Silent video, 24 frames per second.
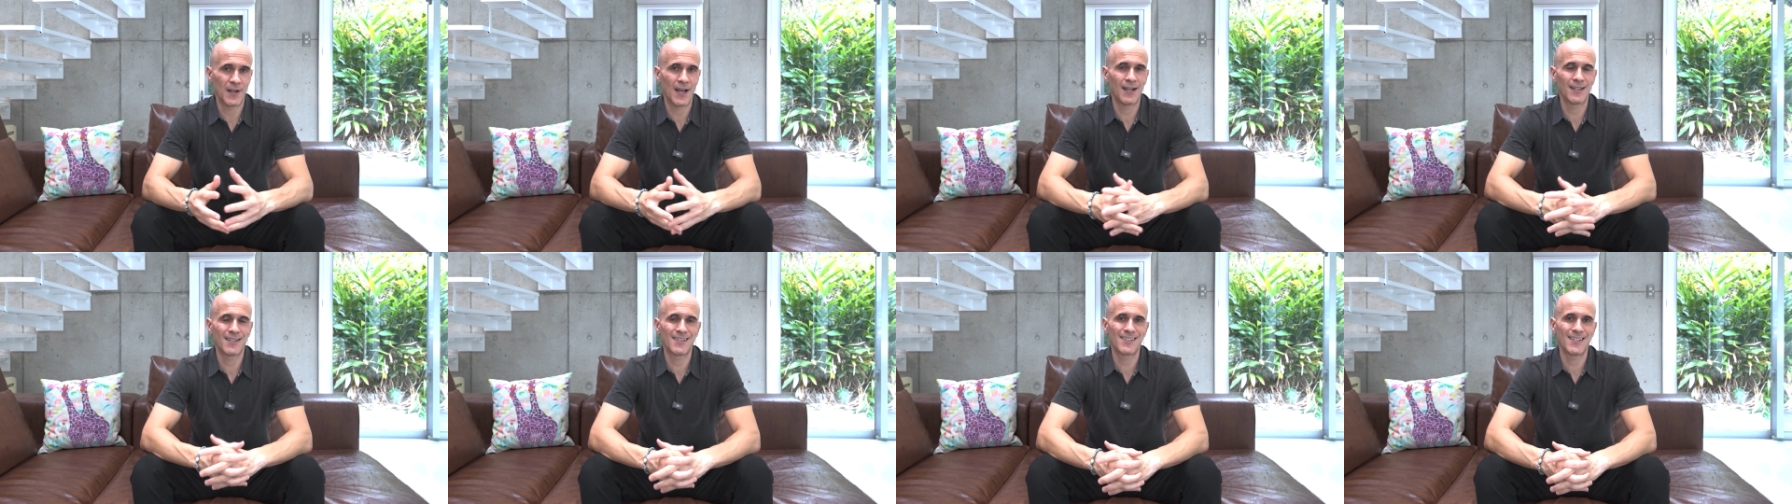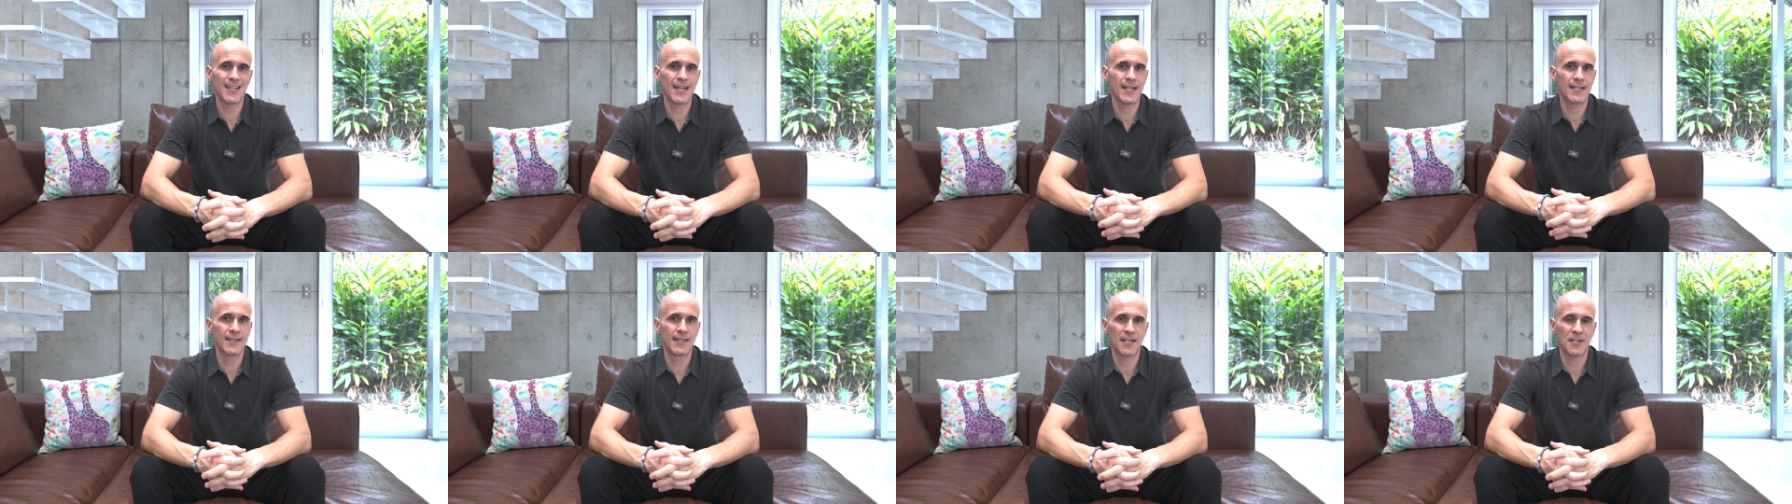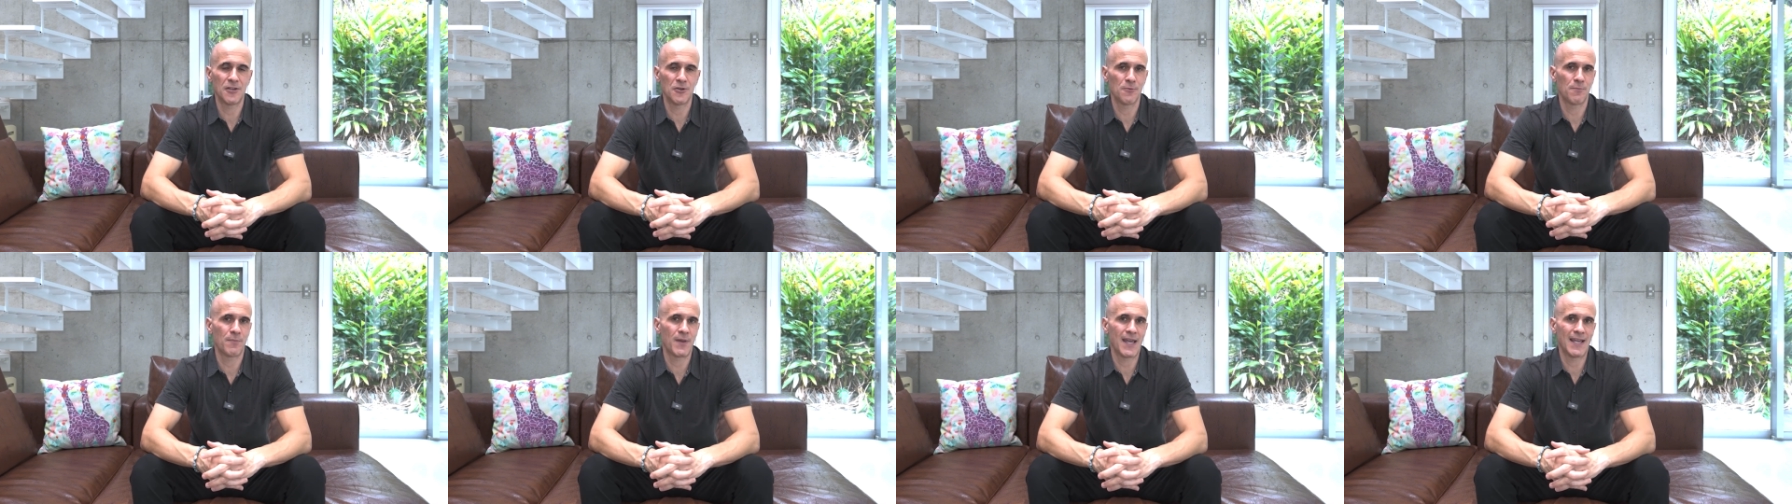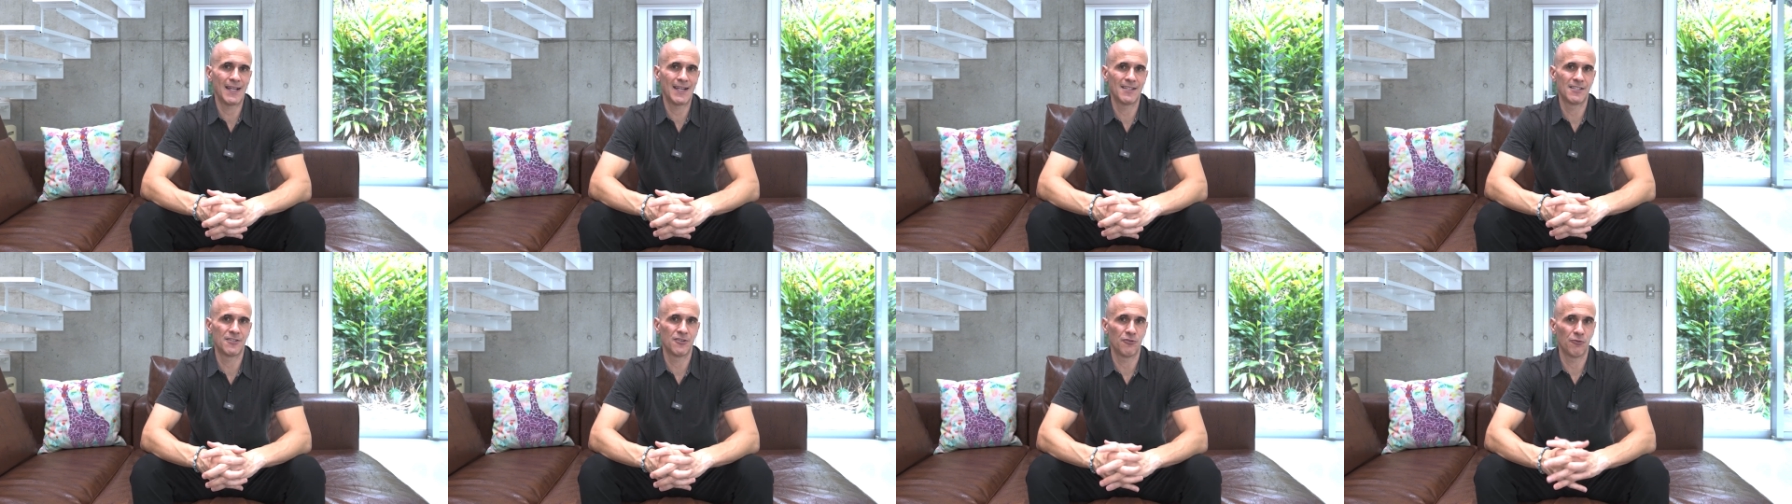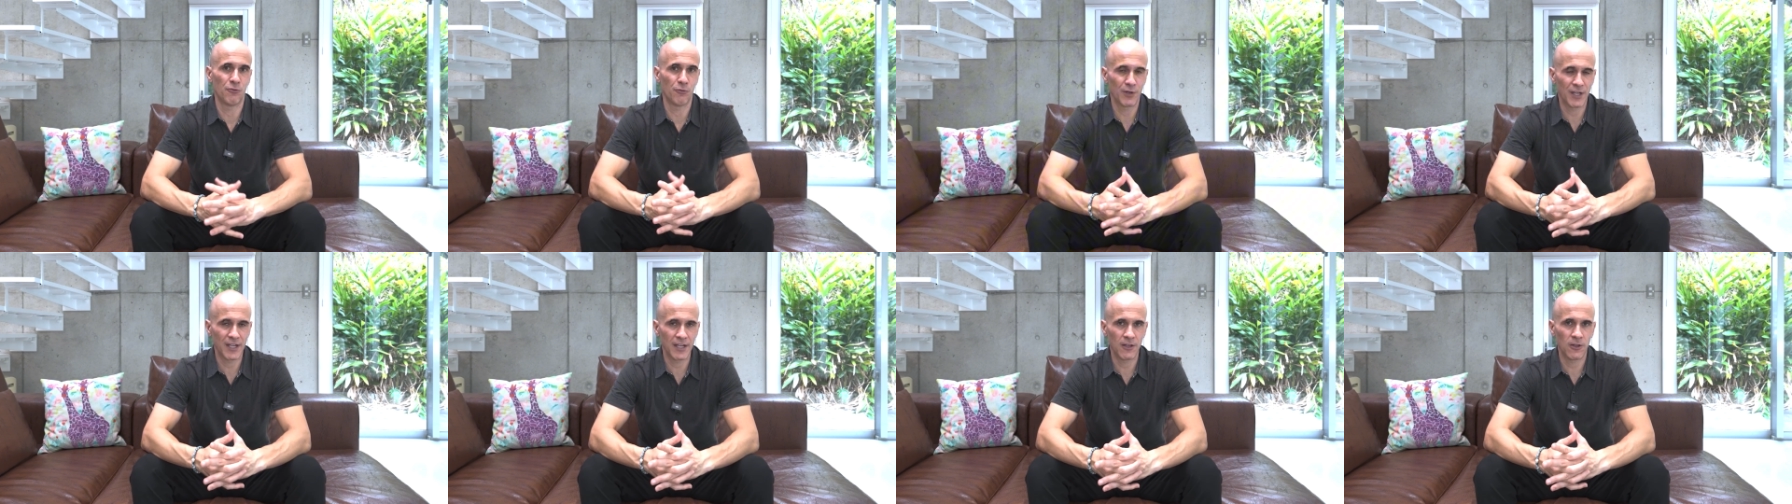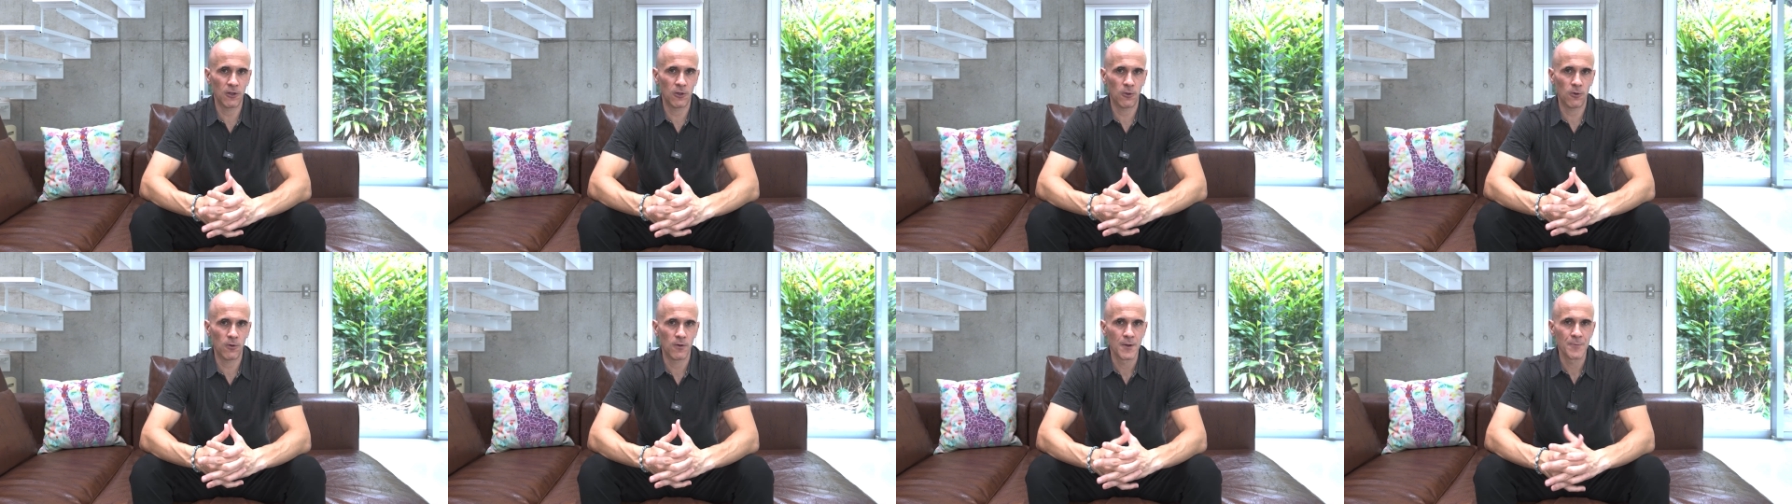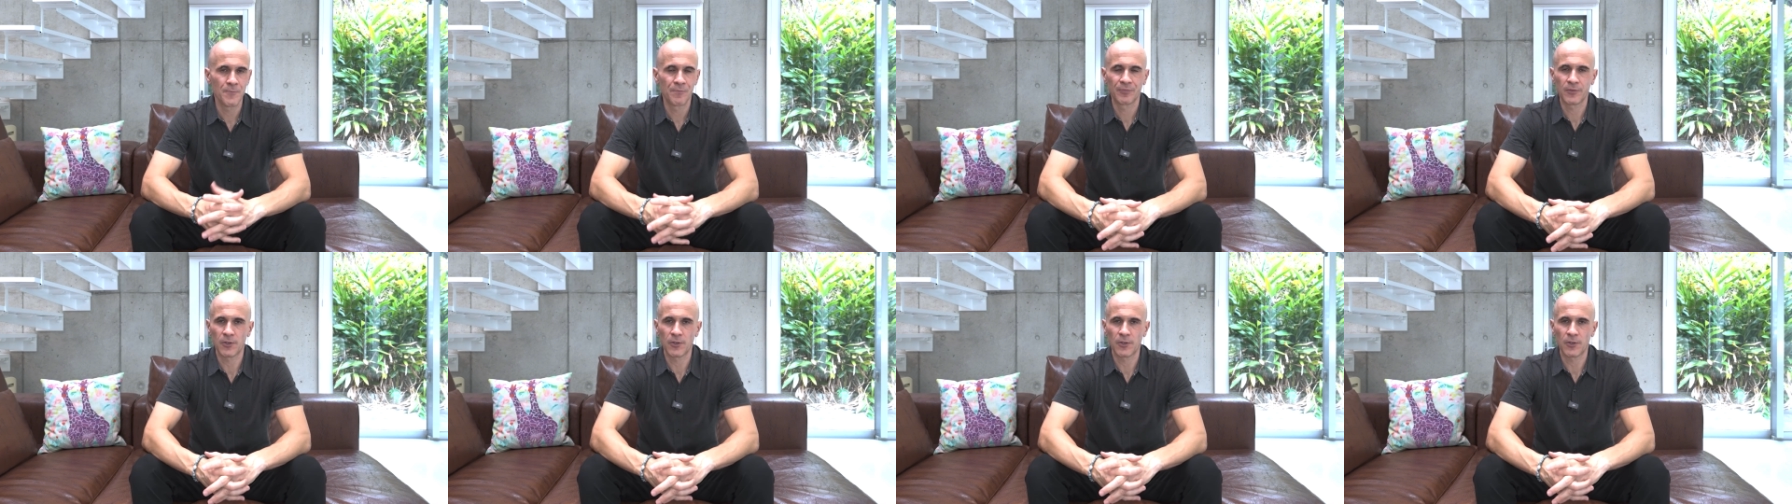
not saying that your pain isn't real.